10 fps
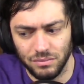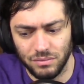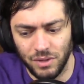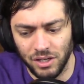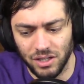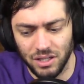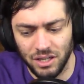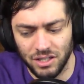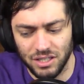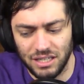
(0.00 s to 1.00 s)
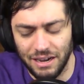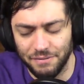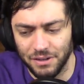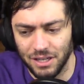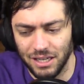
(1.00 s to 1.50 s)
there's
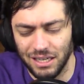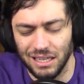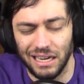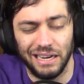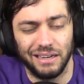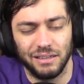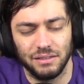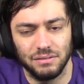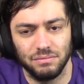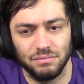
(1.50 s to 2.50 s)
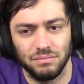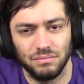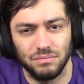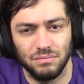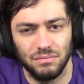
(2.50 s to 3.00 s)
definitely like
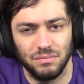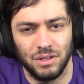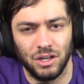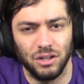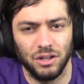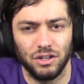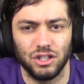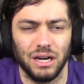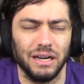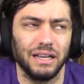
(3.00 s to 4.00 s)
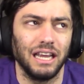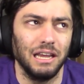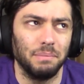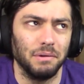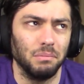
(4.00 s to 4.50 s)
they're trying to
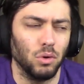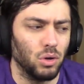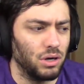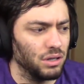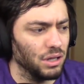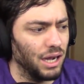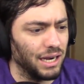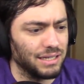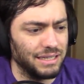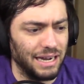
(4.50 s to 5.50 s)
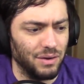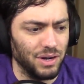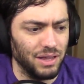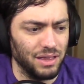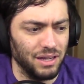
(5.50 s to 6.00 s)
keep it more locked down.
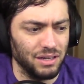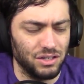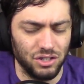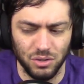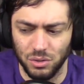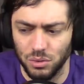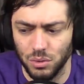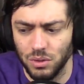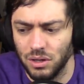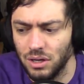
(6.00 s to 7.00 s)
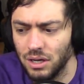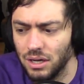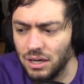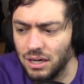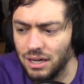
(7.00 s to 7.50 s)
I think
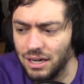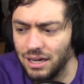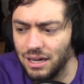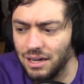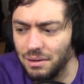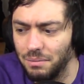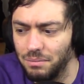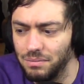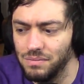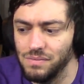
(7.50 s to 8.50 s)
um,